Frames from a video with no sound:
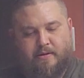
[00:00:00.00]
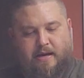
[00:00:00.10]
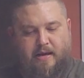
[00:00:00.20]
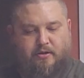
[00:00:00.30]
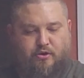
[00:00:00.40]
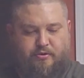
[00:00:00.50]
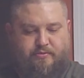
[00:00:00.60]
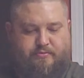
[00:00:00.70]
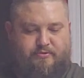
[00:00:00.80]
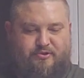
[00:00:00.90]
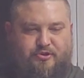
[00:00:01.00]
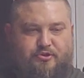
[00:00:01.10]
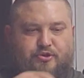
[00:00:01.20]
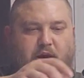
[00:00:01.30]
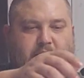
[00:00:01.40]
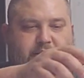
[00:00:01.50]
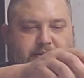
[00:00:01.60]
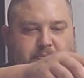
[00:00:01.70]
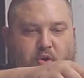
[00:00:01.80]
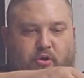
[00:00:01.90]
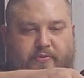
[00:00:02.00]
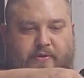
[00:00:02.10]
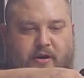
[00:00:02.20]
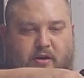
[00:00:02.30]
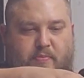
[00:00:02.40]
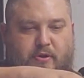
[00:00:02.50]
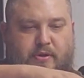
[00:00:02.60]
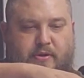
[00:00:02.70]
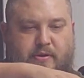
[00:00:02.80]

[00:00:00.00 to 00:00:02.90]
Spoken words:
I could just try to hit the mark there, but